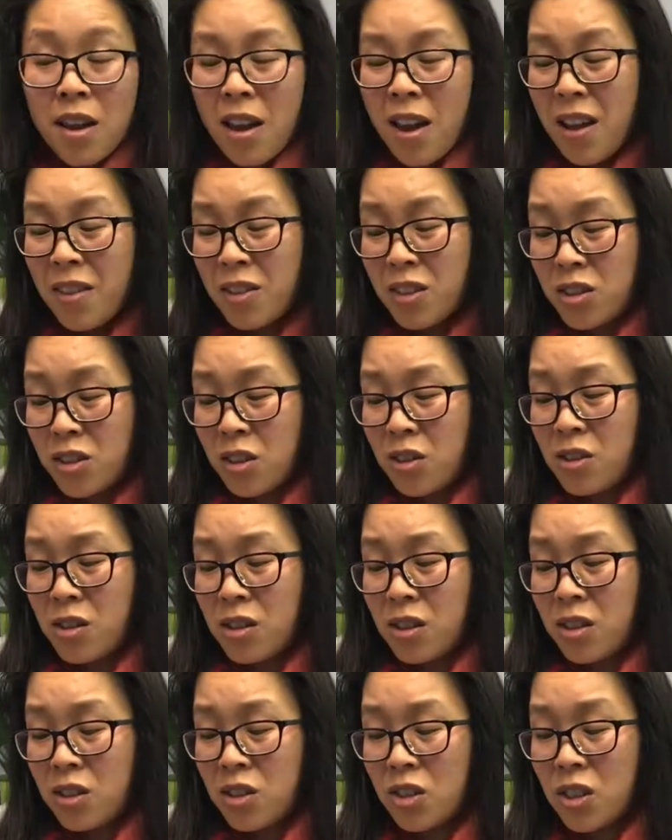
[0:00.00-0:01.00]
and the
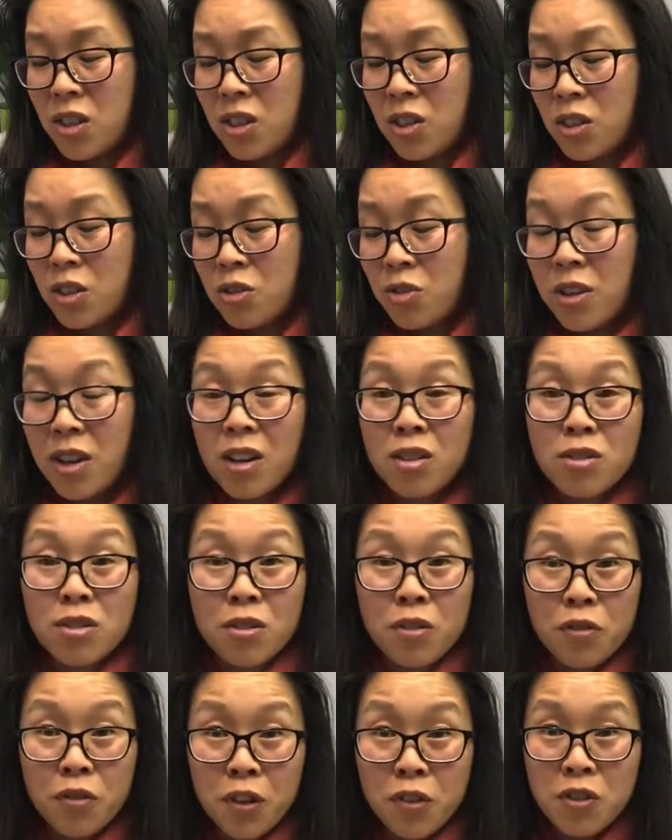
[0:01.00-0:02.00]
dosage is
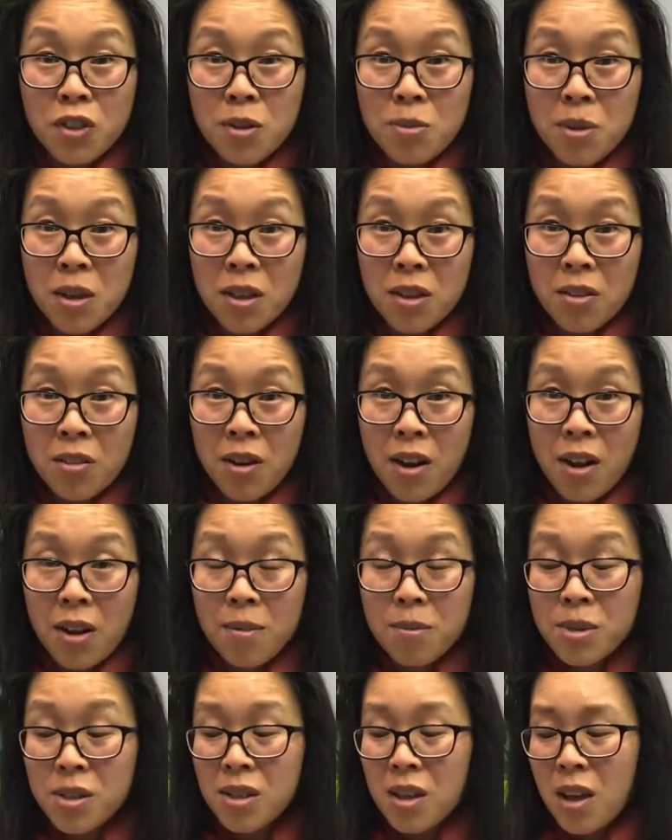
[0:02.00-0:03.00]
350
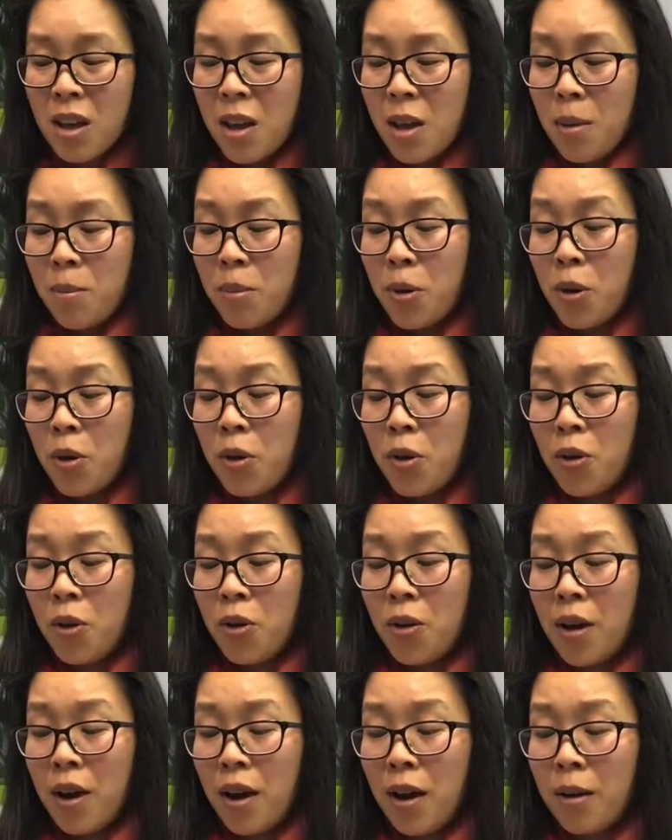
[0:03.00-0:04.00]
milligrams
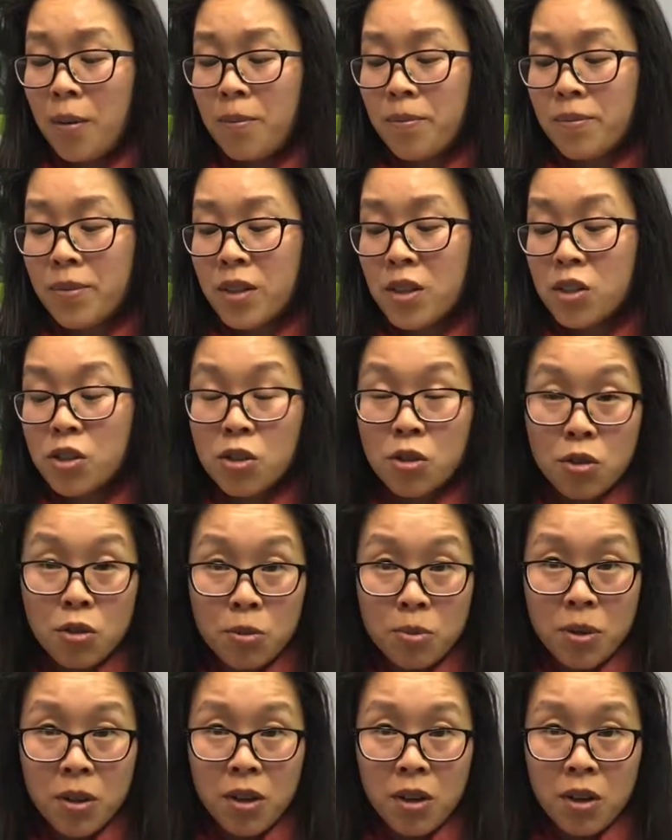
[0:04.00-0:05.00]
per scoop
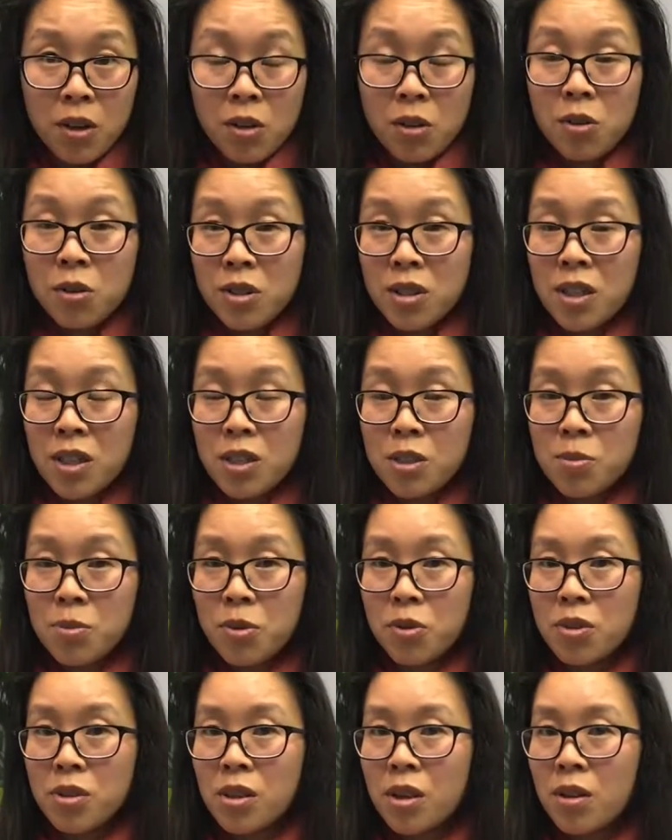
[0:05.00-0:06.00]
or
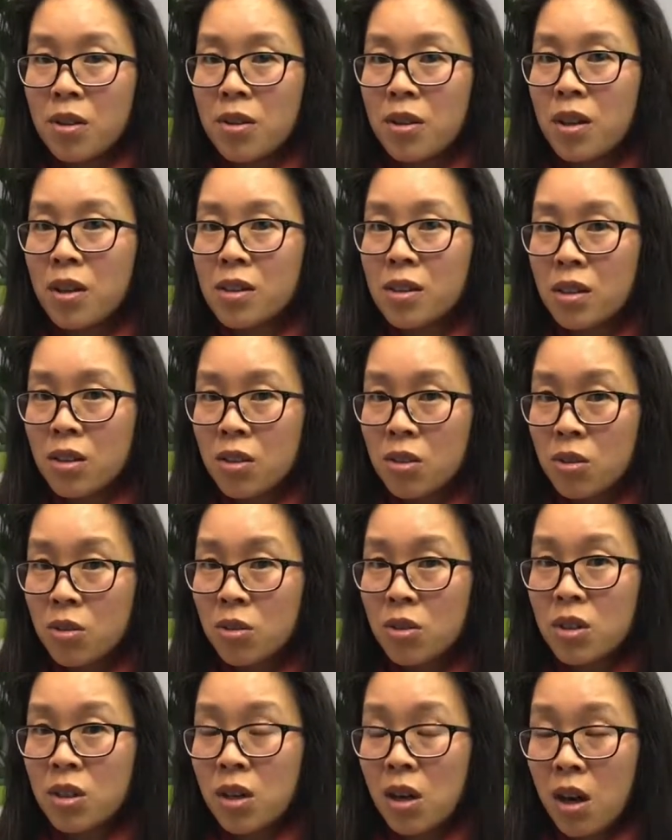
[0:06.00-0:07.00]
teaspoon. So it's a
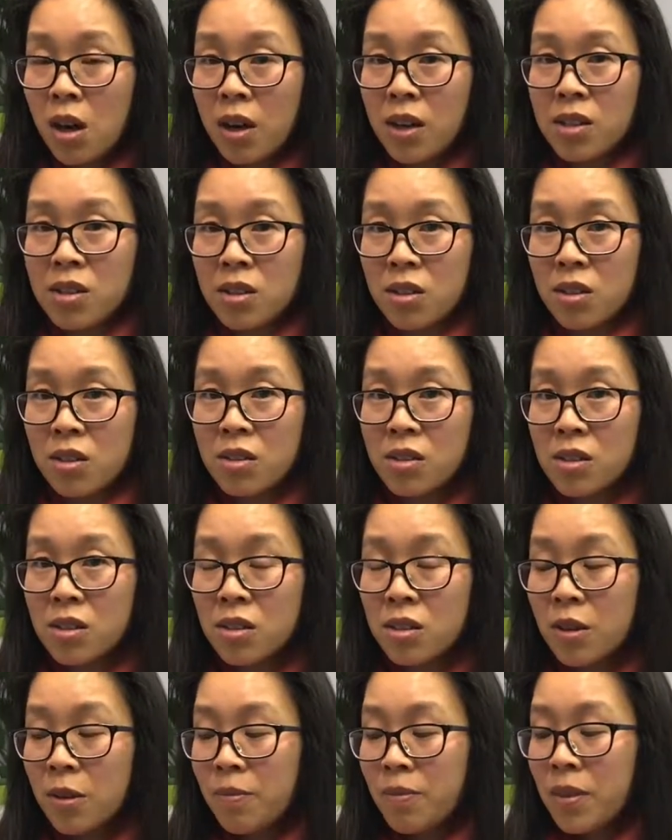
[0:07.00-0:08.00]
good high
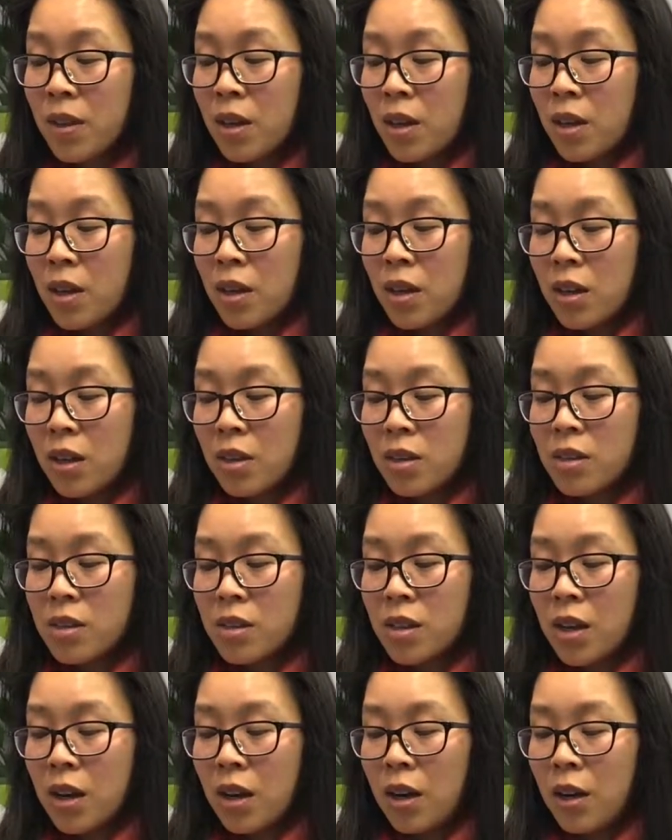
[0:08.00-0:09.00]
dose.
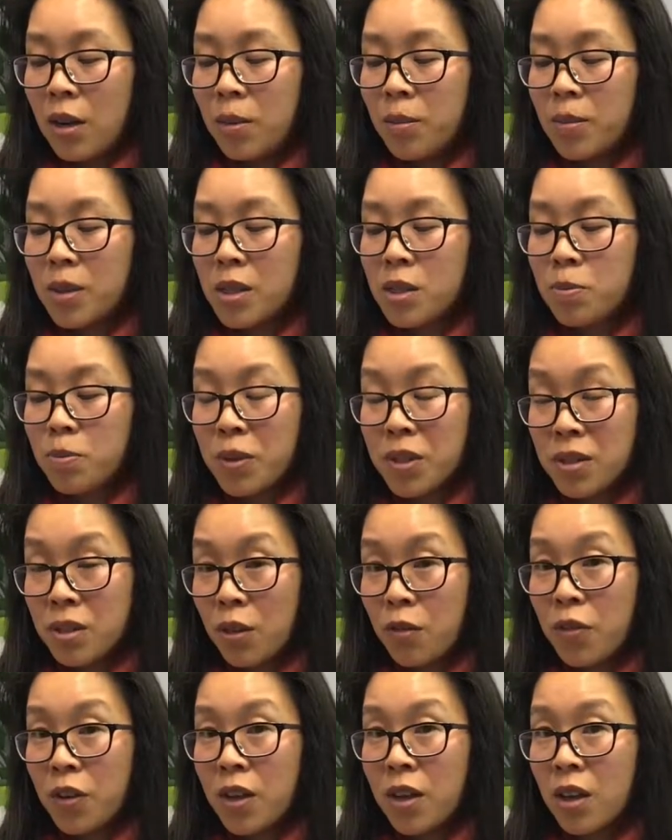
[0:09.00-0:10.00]
It's
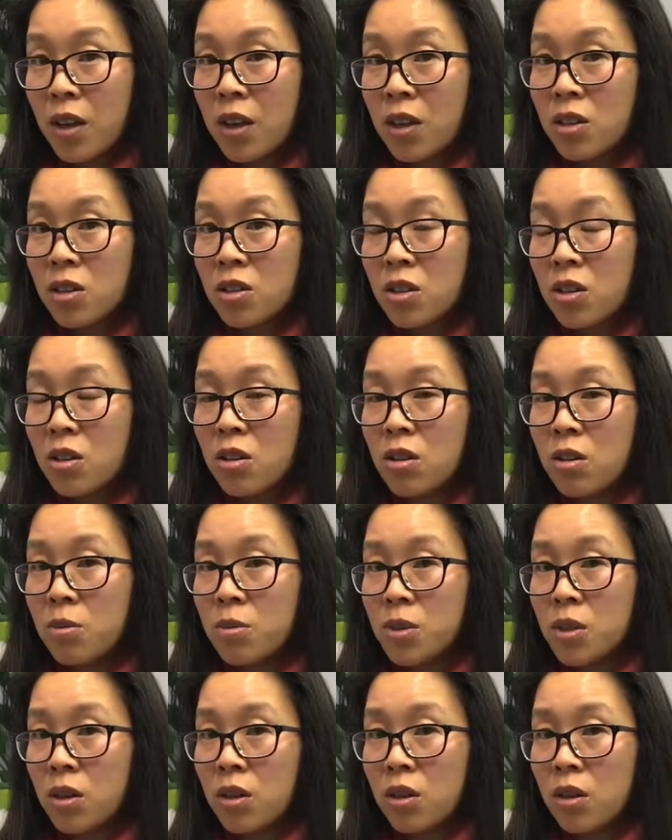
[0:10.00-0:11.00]
specific in
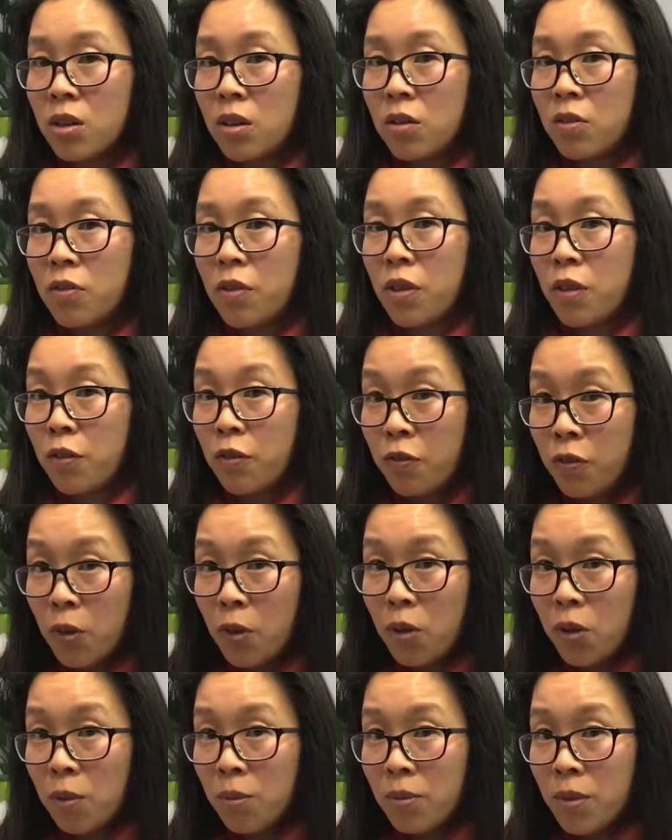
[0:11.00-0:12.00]
terms of the
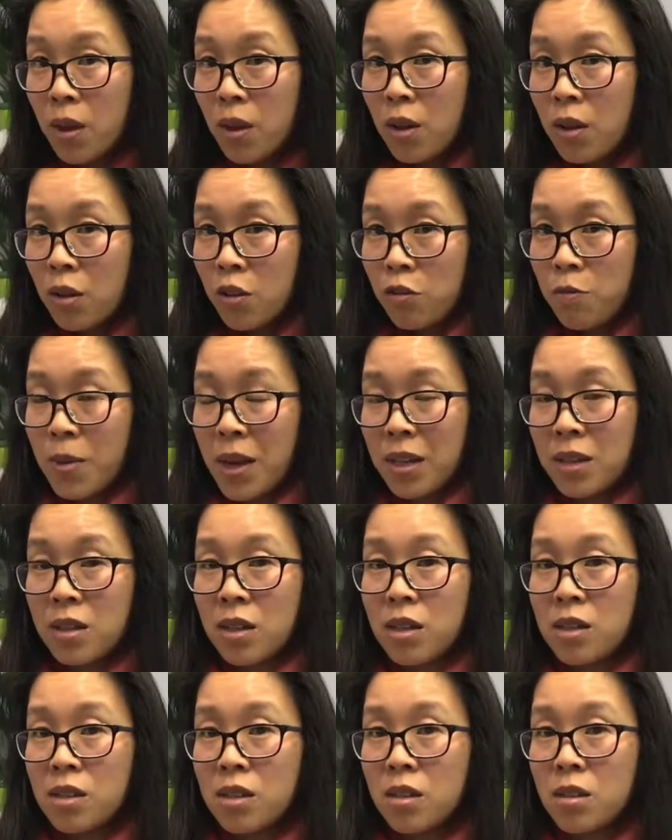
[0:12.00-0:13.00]
form of
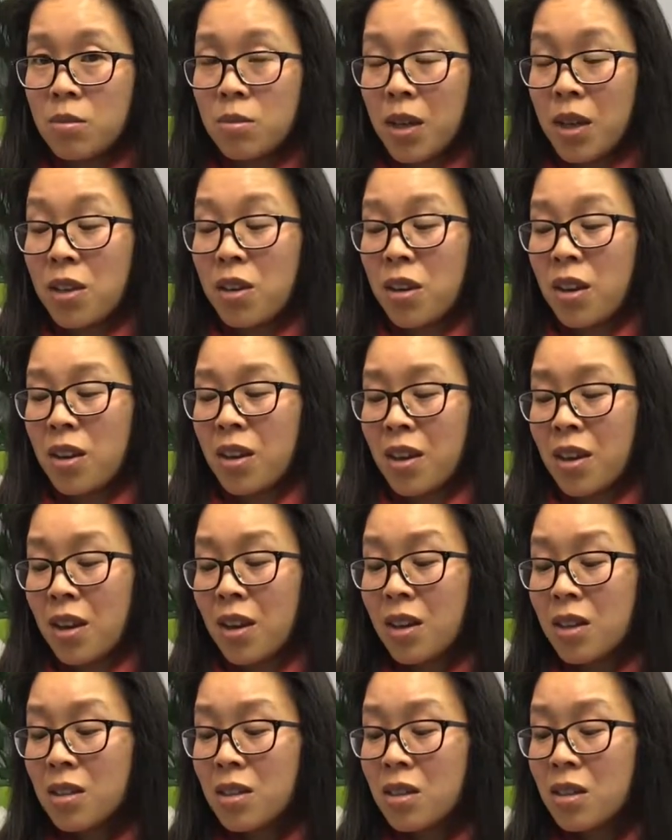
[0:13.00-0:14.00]
magnesium that you're going to
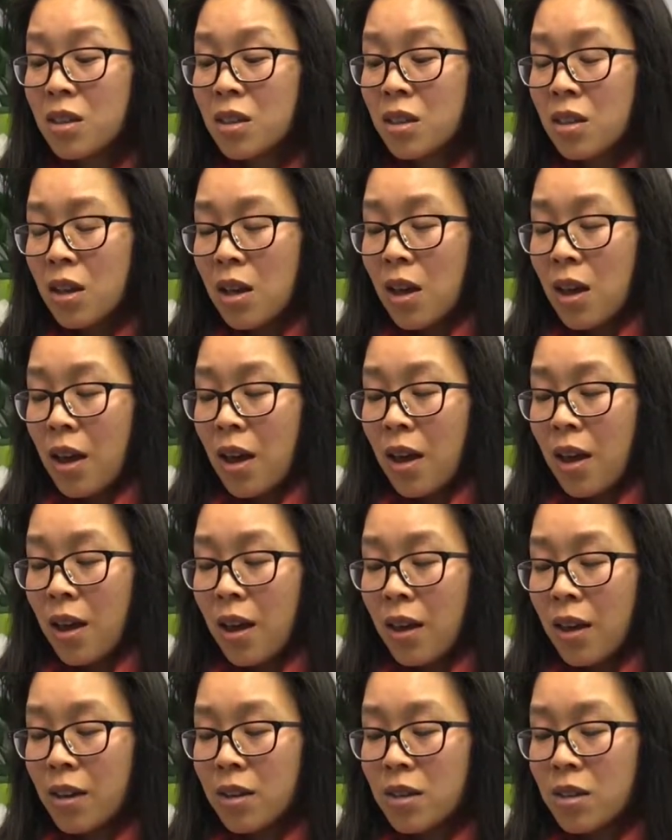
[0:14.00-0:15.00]
get,
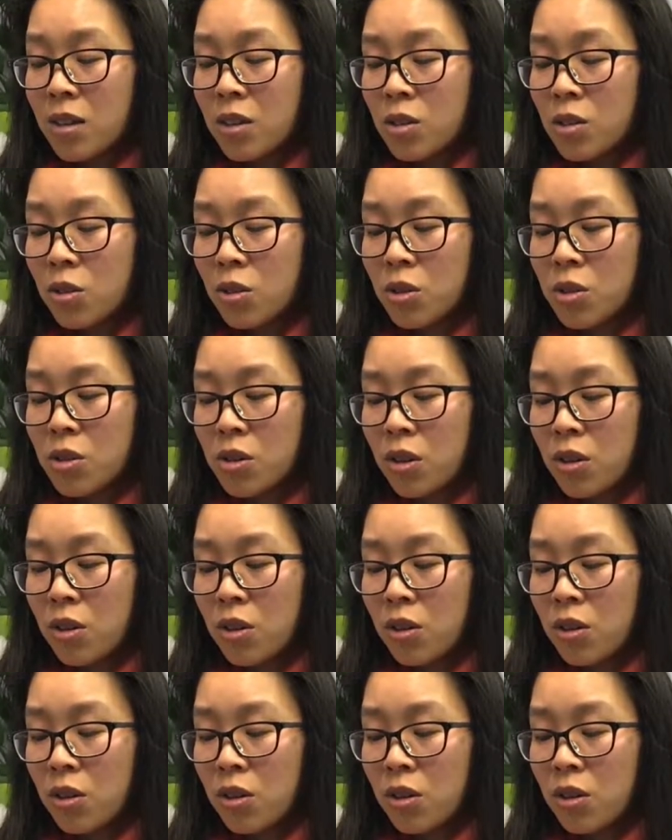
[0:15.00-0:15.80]
and it's also